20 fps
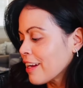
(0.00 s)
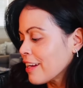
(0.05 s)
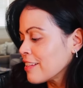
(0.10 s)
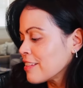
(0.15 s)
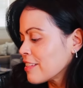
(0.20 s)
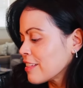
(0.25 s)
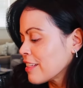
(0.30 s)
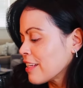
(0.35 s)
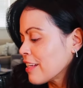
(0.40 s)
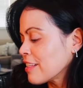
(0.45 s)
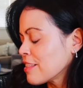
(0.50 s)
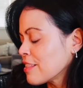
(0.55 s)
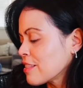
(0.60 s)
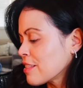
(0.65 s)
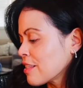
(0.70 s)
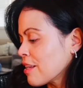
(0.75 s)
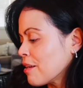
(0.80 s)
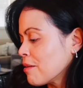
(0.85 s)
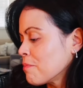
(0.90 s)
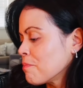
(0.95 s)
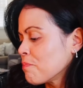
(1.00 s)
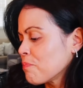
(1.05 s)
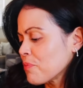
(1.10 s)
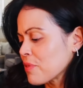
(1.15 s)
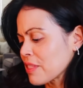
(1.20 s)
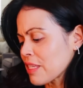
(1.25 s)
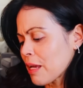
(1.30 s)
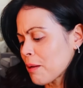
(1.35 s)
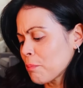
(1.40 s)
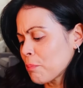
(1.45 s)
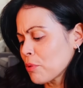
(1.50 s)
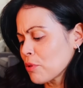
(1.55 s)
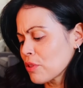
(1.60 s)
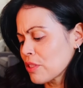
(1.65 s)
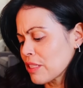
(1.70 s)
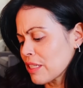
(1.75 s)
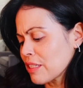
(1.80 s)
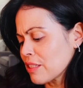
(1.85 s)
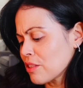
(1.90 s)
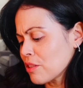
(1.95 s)
I did get some
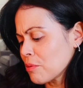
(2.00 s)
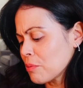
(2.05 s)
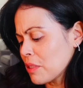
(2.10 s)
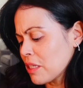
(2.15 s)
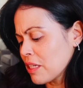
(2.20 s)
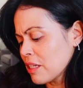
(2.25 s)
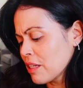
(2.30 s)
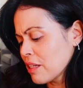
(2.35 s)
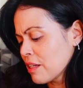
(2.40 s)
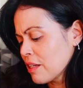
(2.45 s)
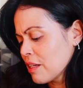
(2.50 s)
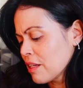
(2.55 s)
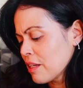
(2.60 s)
samples sent to me.